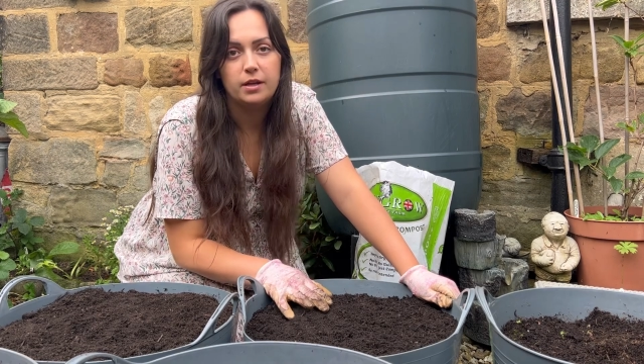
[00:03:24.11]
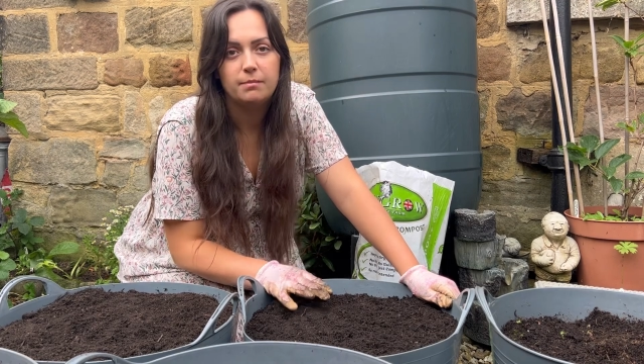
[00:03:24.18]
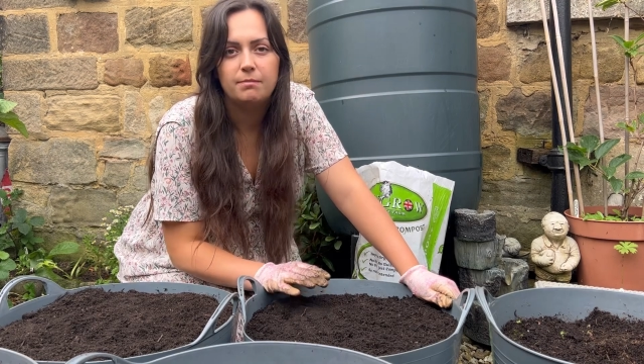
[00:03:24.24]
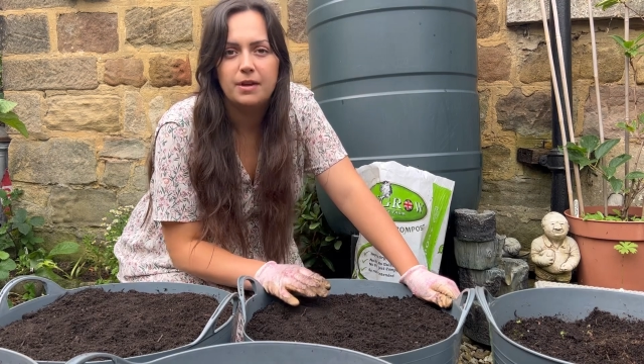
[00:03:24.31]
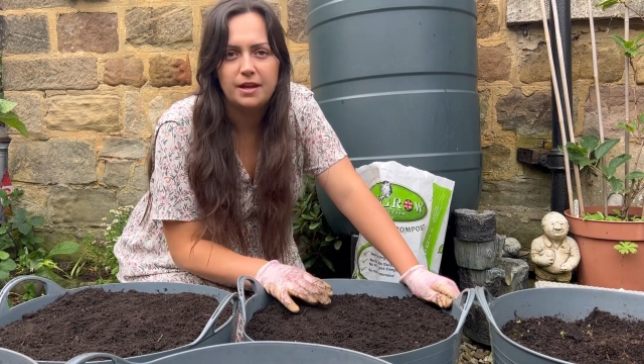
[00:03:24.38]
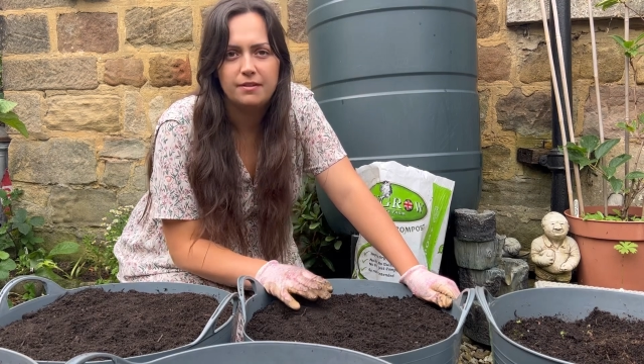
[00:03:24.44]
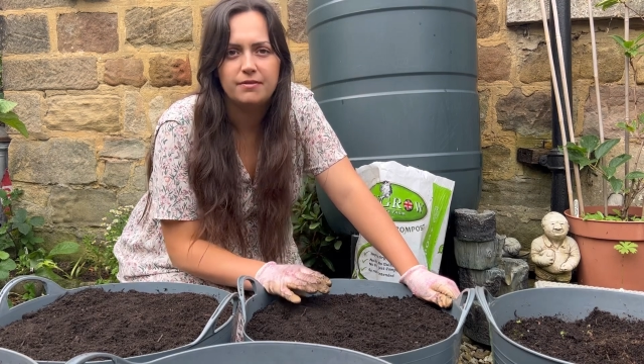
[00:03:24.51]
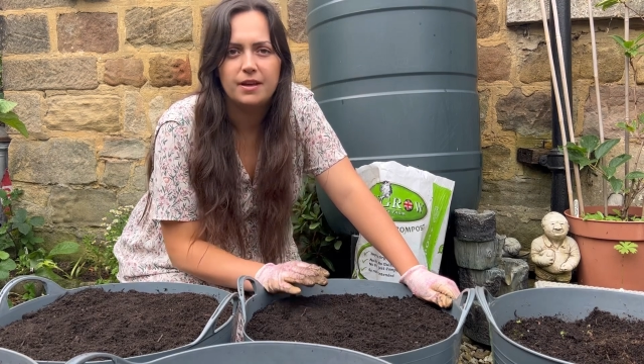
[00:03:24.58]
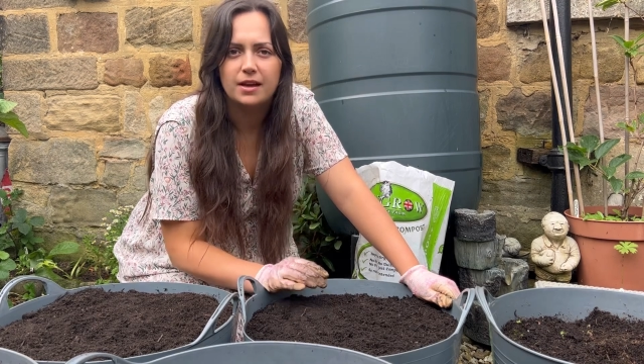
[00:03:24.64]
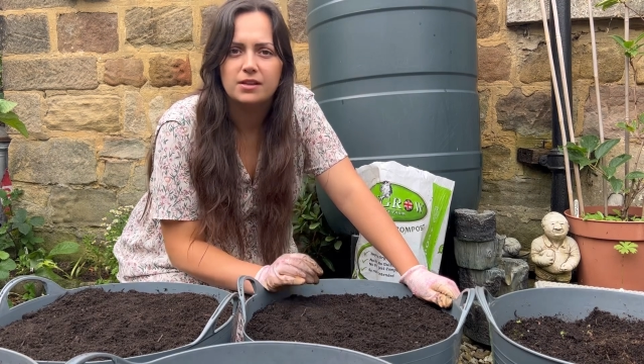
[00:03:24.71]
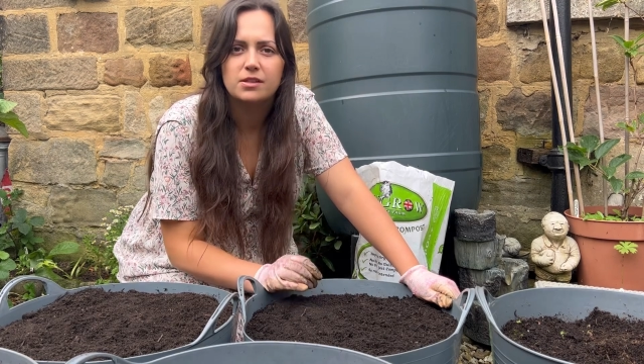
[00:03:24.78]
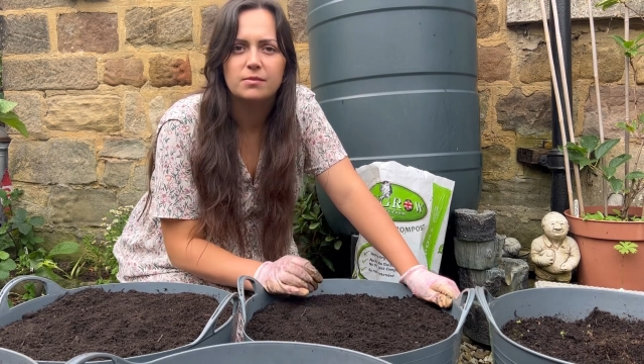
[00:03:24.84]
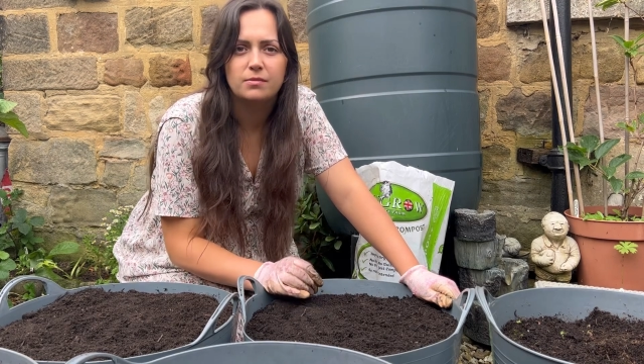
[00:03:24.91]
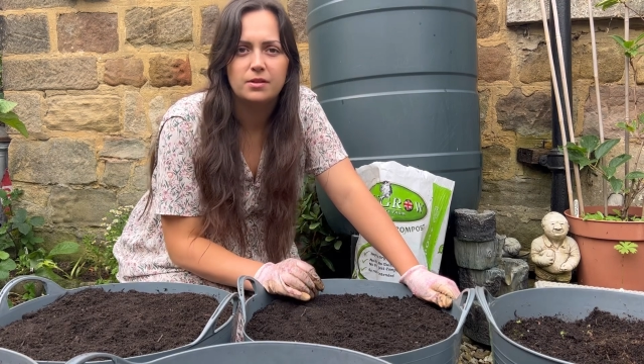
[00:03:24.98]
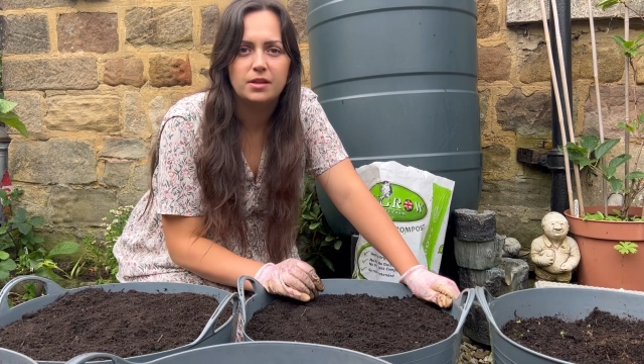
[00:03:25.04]
if that's
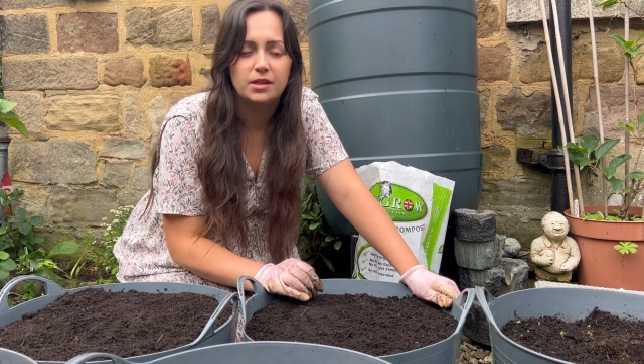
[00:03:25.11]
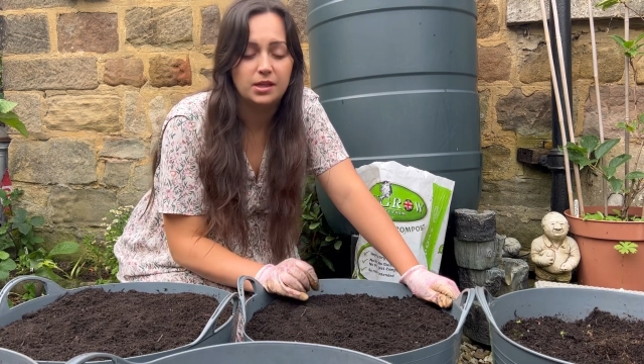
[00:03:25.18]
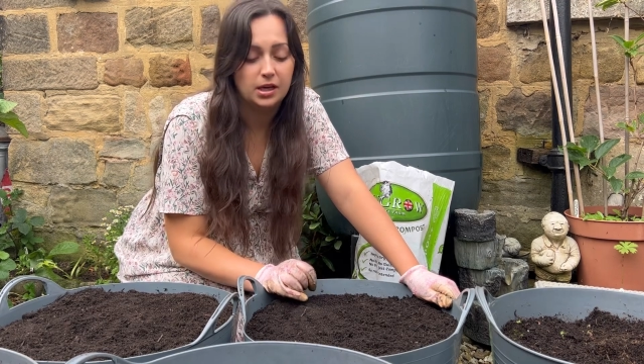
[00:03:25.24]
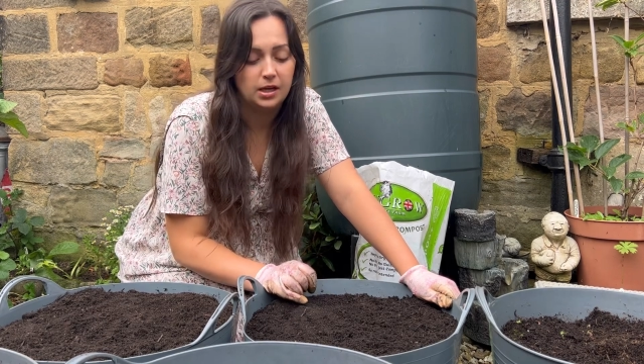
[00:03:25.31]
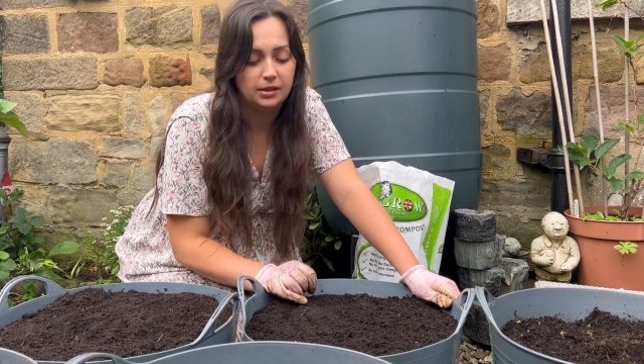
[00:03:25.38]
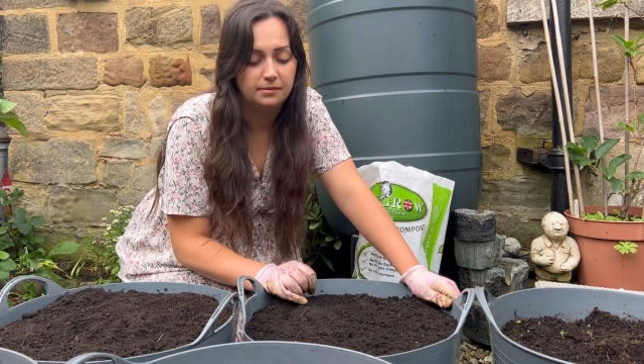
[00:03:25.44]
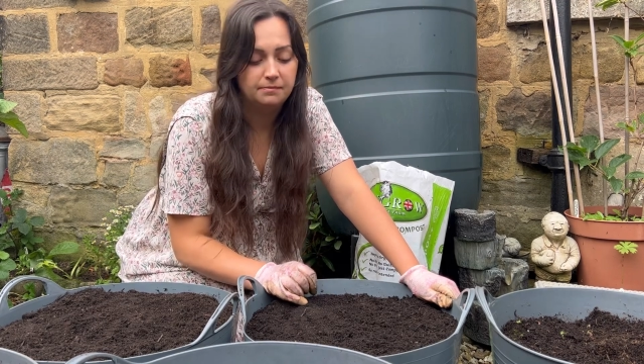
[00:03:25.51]
something that